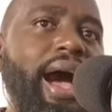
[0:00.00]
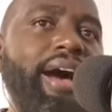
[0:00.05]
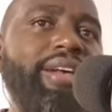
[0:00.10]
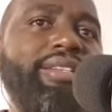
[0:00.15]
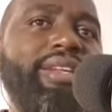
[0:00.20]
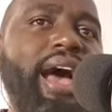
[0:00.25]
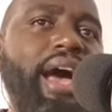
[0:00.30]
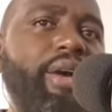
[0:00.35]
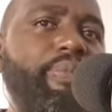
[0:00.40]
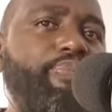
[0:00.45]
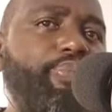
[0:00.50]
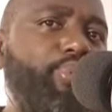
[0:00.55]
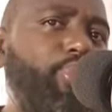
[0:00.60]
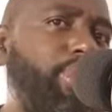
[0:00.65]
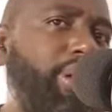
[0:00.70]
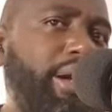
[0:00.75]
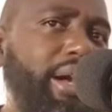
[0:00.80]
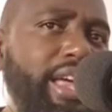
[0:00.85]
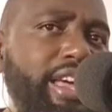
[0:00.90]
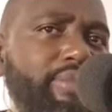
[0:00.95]
As I
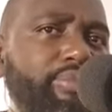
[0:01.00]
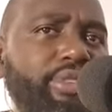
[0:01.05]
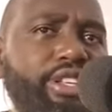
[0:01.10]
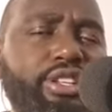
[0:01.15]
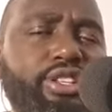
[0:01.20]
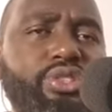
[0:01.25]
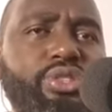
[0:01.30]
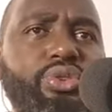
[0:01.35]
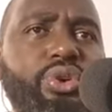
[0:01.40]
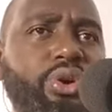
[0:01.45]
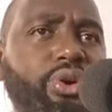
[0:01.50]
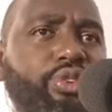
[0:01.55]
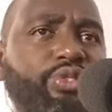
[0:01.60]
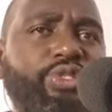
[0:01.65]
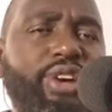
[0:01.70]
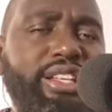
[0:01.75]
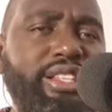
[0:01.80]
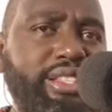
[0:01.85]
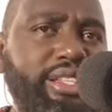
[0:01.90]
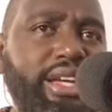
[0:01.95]
proclaim this song
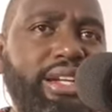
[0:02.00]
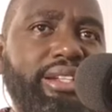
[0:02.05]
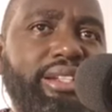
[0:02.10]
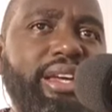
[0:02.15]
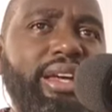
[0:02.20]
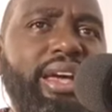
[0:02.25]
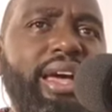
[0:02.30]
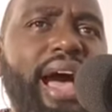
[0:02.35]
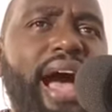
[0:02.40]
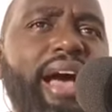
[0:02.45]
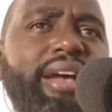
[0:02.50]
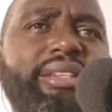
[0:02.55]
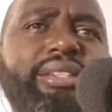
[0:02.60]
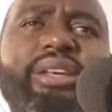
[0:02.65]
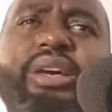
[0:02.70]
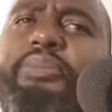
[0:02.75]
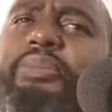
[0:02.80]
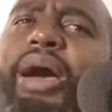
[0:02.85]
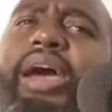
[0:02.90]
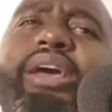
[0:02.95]
of ascent, I
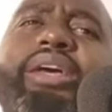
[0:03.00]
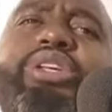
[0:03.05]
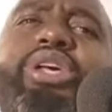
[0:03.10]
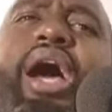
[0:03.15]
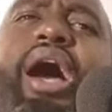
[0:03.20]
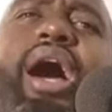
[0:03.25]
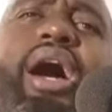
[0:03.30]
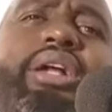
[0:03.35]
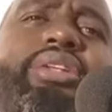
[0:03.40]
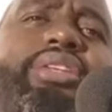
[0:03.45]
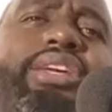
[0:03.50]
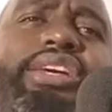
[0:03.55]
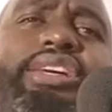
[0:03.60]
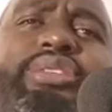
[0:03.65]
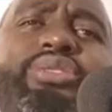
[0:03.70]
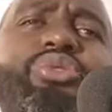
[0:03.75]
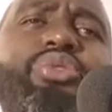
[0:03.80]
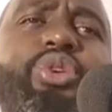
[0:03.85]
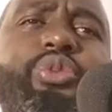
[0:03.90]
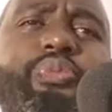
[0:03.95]
say, my heart
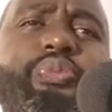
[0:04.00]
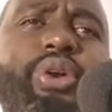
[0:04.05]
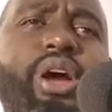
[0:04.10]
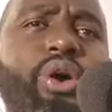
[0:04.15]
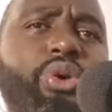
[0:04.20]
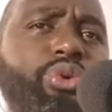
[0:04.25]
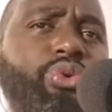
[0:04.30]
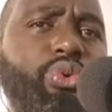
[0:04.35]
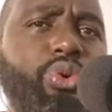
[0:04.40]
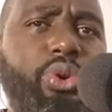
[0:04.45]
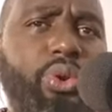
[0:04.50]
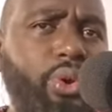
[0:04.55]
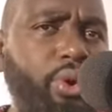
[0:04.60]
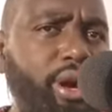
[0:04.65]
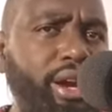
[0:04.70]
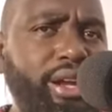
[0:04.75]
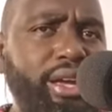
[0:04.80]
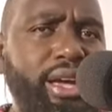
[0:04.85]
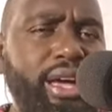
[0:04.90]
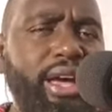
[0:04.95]
is not proud, O
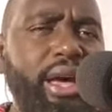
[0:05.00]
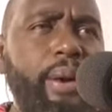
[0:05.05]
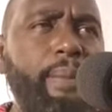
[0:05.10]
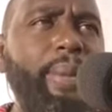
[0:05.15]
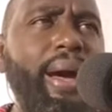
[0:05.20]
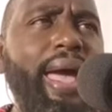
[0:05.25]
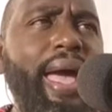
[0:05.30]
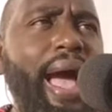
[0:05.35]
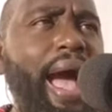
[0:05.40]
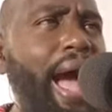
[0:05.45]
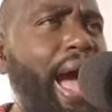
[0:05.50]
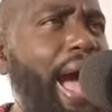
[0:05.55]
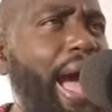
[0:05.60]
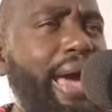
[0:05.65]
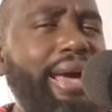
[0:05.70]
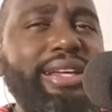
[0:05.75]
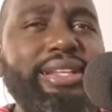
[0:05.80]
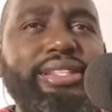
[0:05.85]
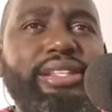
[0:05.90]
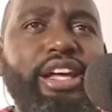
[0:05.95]
Lord. My
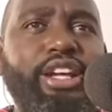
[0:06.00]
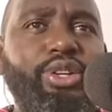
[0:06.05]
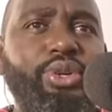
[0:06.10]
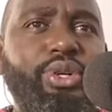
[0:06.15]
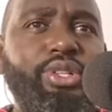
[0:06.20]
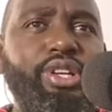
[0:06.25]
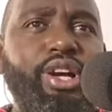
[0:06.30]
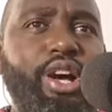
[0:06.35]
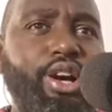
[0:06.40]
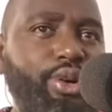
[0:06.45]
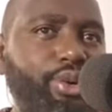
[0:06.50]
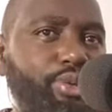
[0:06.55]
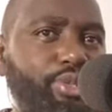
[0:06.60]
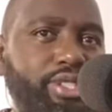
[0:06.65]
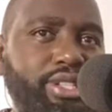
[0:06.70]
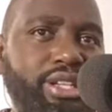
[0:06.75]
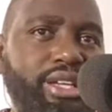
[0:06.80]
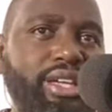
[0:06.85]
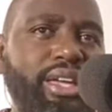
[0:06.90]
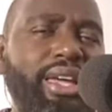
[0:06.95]
eyes are not
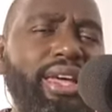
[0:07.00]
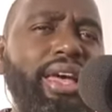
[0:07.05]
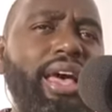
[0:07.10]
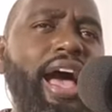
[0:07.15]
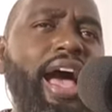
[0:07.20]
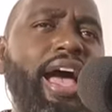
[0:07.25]
haughty.